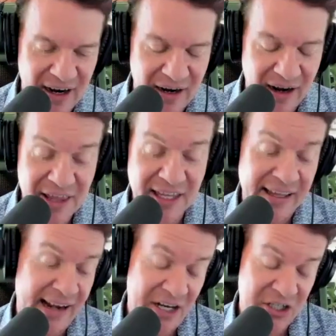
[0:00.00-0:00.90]
Uh, I think
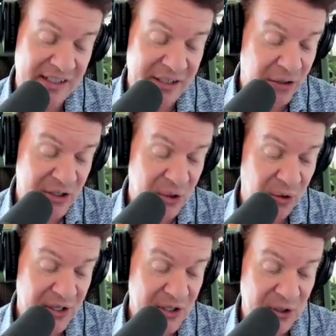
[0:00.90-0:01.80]
it actually, your
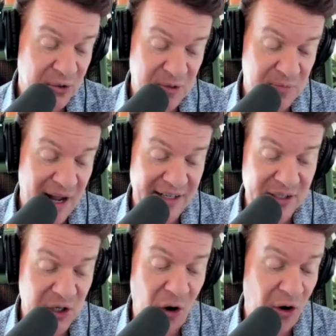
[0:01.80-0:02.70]
story circles back
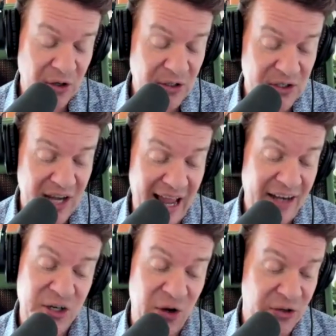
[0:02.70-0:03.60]
to cars
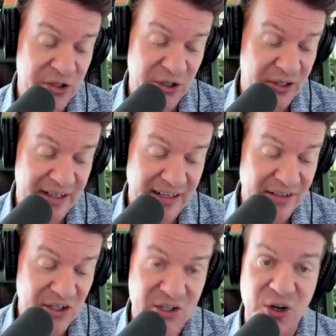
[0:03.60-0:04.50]
and culture
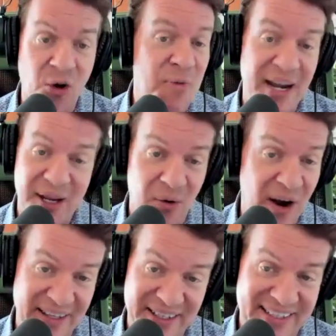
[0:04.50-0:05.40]
in so many
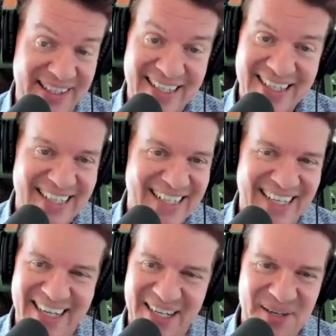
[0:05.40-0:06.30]
ways.
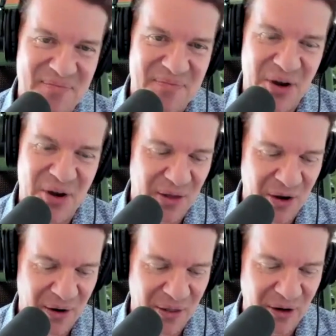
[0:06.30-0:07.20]
Um, there,
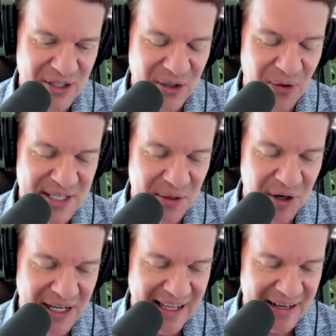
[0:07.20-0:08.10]
there, there are stories that we're
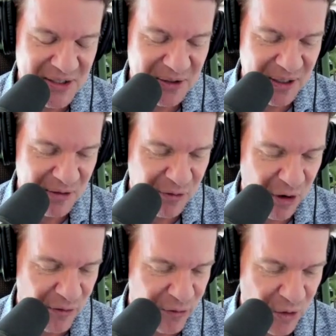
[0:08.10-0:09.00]
going to get into that
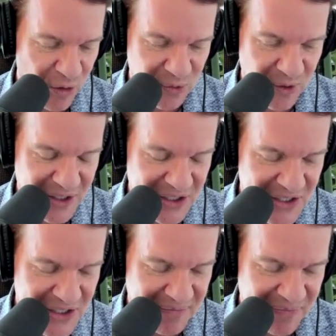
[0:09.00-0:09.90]
involve Rolls
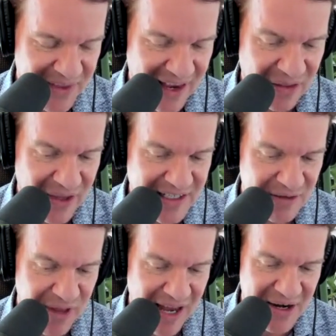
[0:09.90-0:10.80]
Royces and and things
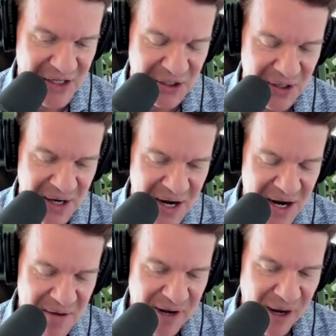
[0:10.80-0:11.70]
of that nature.
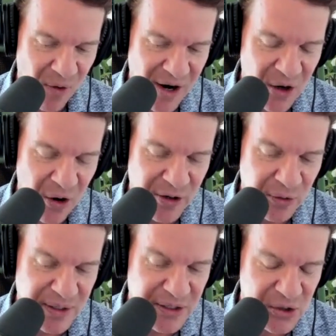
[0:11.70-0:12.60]
But I want to go
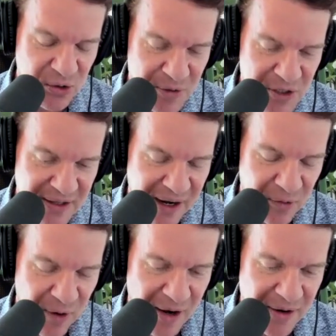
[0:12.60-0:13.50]
to a description that I
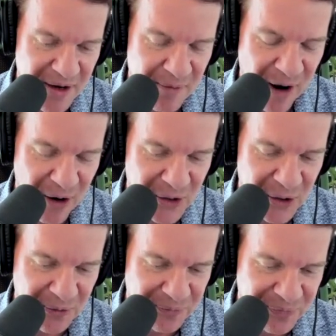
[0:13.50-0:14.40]
read about
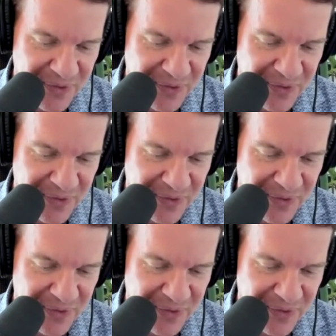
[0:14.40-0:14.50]
you.